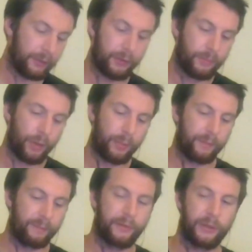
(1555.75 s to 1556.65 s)
Here at the
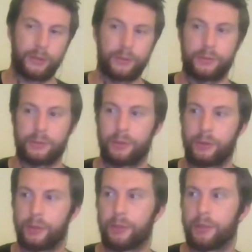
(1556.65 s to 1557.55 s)
moment, for us,
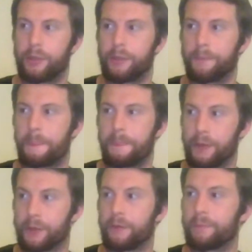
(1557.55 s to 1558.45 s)
the
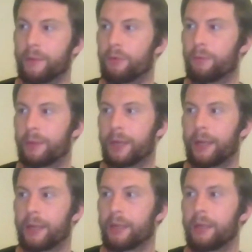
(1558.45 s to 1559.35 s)
government will
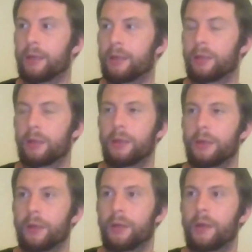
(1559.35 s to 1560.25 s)
pay
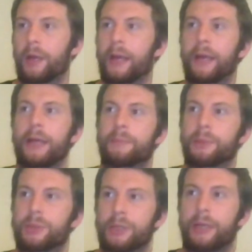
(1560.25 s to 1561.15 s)

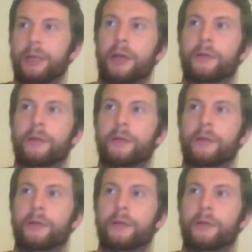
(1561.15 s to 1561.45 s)
80%